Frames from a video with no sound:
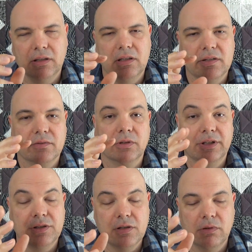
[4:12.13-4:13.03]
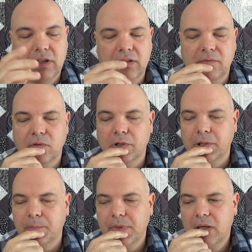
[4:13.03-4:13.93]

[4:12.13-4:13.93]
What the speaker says: It doesn't really do anything for you.